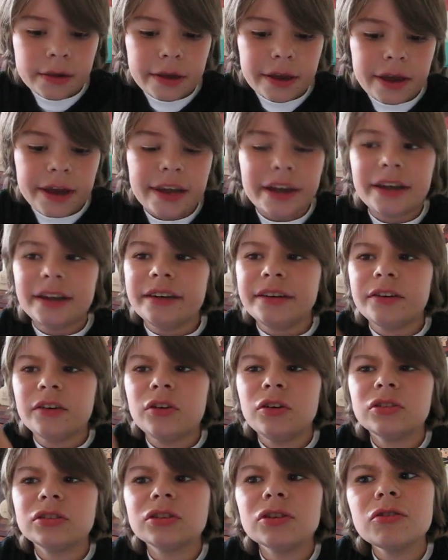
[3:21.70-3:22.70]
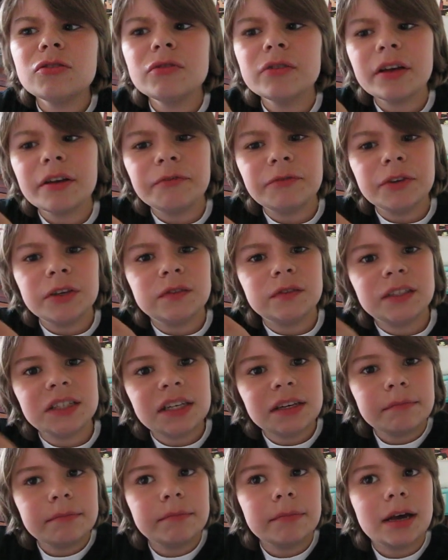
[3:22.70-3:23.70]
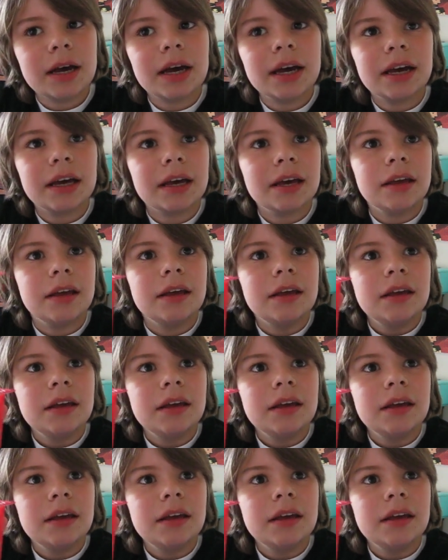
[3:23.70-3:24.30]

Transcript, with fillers: And also, if you see my